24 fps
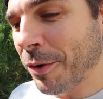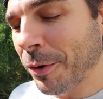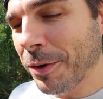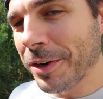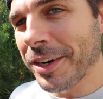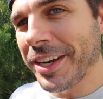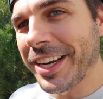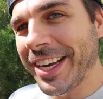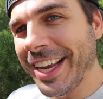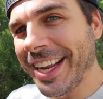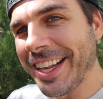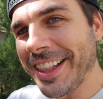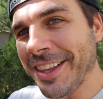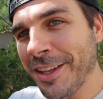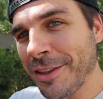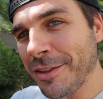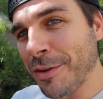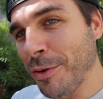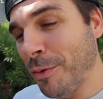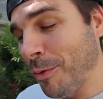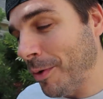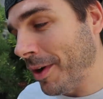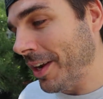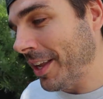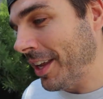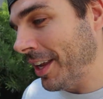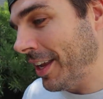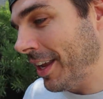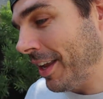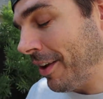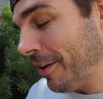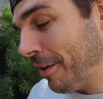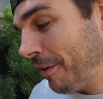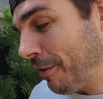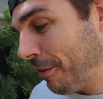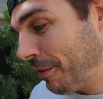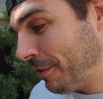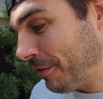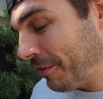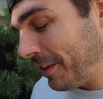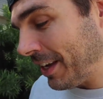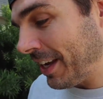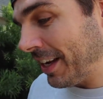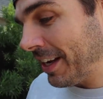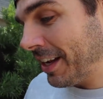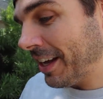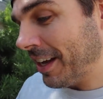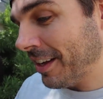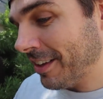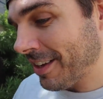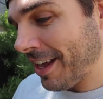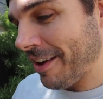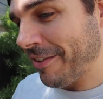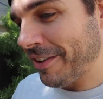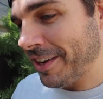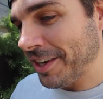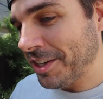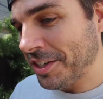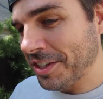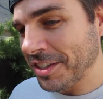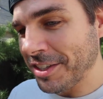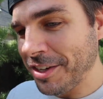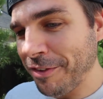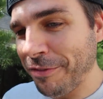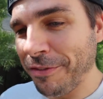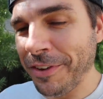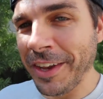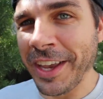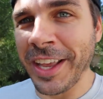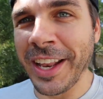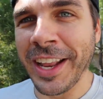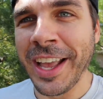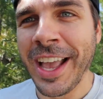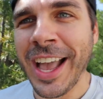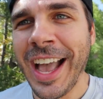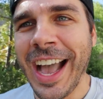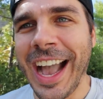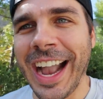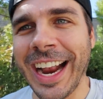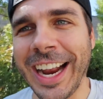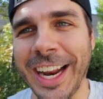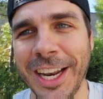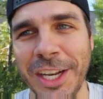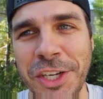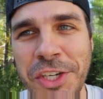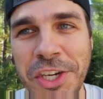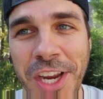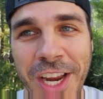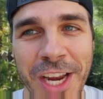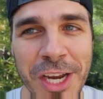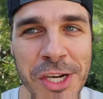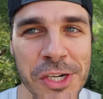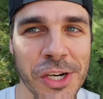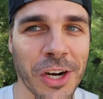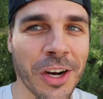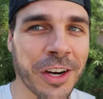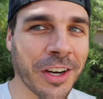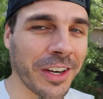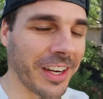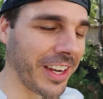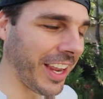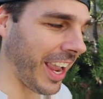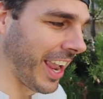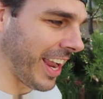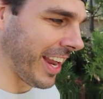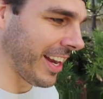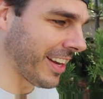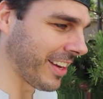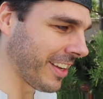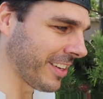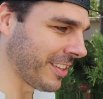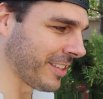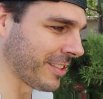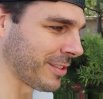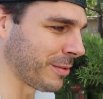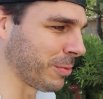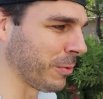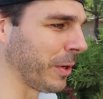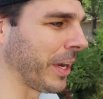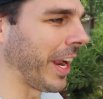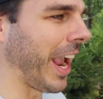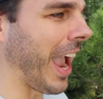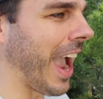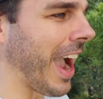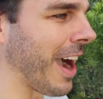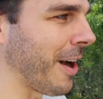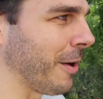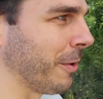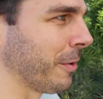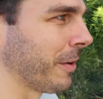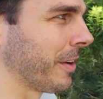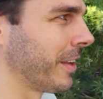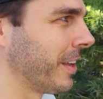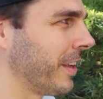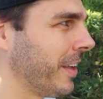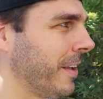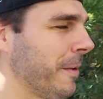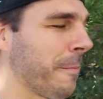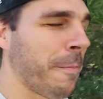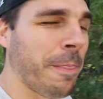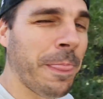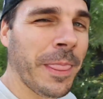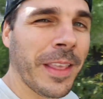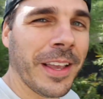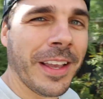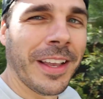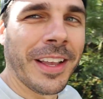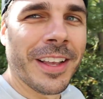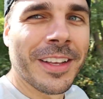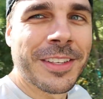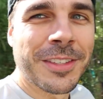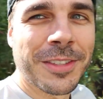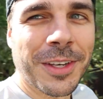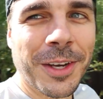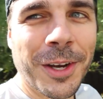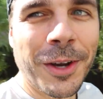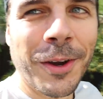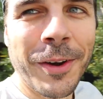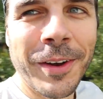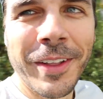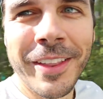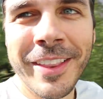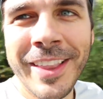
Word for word: in order to get the 20 feet, 11 inches to fit, I gotta change our gate to swing out. So